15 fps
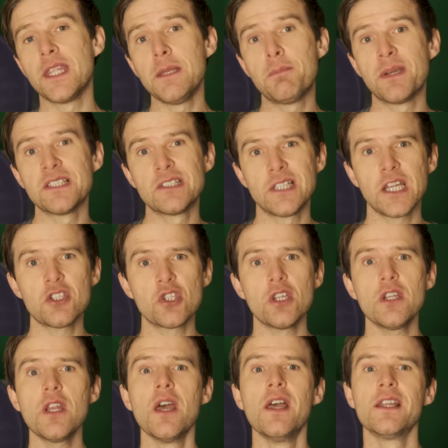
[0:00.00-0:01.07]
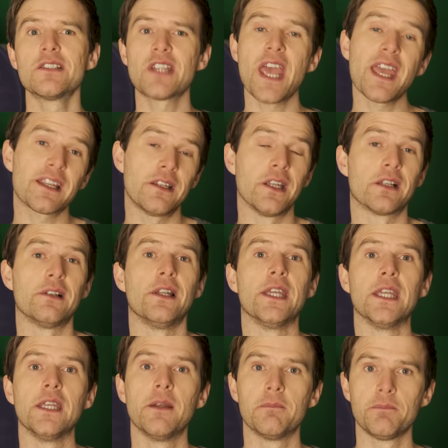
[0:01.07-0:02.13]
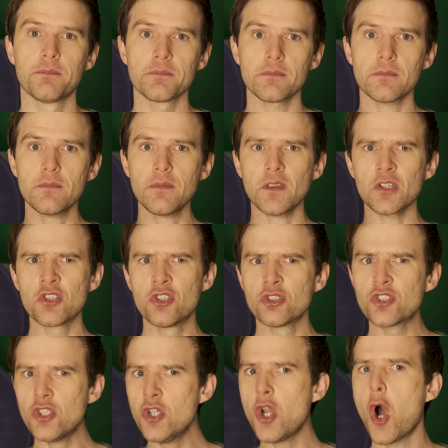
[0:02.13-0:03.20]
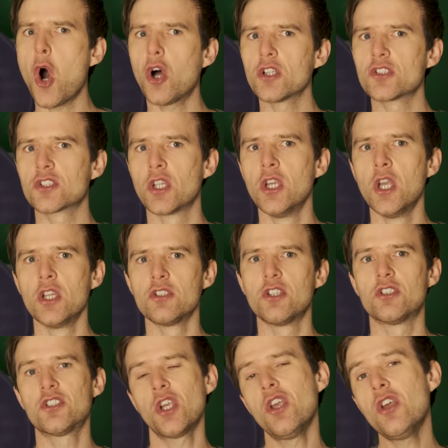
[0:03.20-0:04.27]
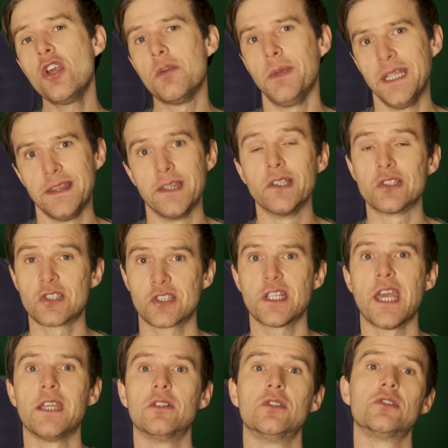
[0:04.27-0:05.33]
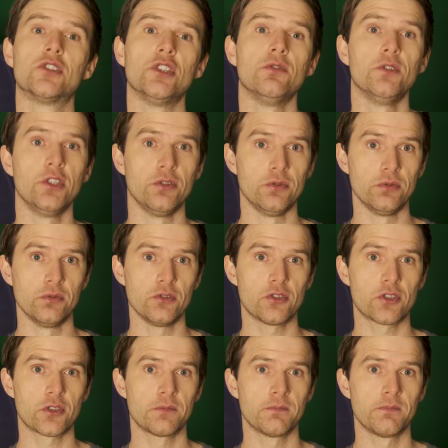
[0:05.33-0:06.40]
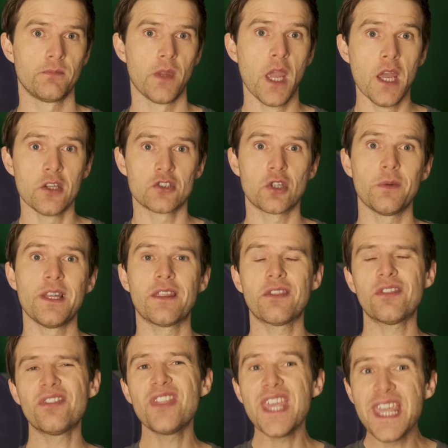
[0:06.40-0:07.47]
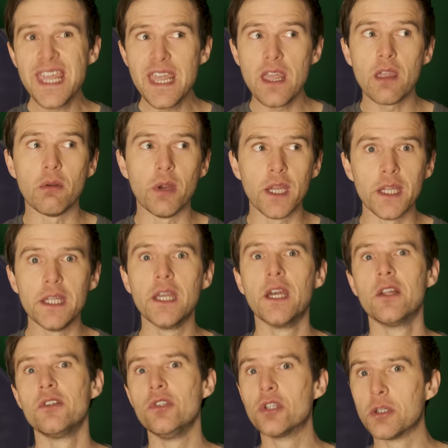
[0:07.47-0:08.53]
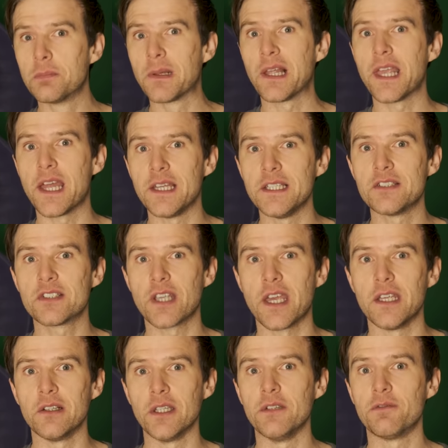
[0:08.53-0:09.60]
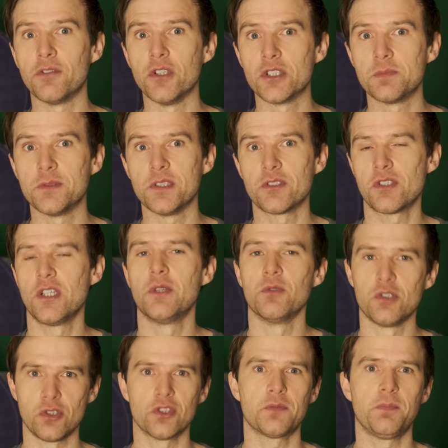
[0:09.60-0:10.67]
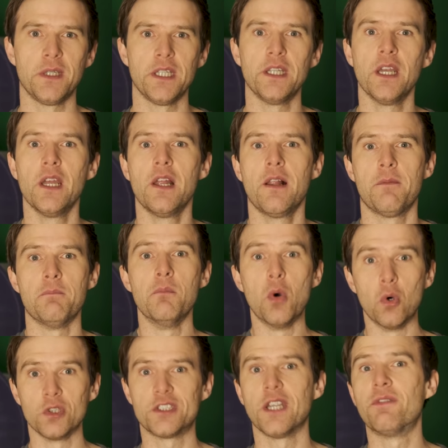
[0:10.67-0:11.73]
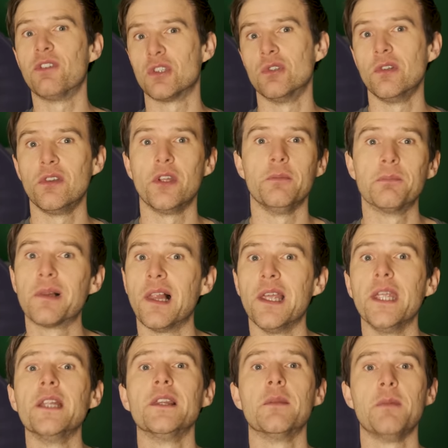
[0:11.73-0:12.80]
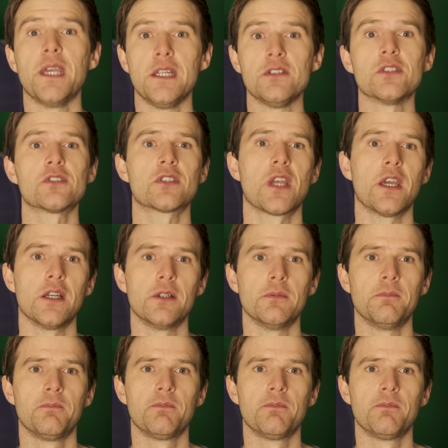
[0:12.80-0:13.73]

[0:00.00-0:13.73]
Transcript: the position technically does not determine the scales you use. So in theory, you could play any scale in first position. It would just be more difficult than playing the major scale.